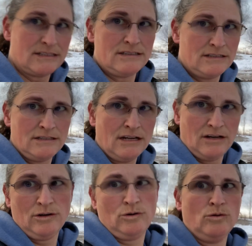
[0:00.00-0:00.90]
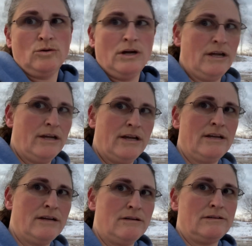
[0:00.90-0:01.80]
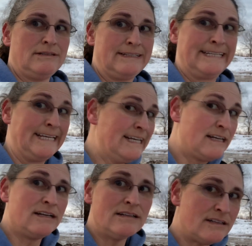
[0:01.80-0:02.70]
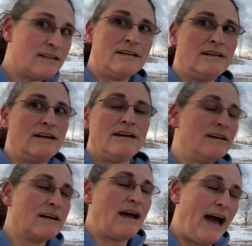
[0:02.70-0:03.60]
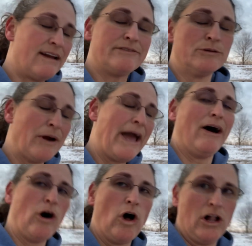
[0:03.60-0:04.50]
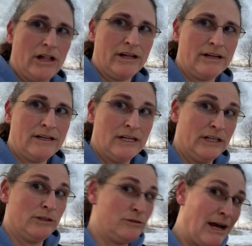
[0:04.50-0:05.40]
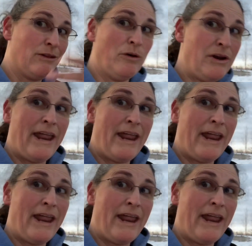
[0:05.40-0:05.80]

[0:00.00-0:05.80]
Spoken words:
no geek out of you at all. You download an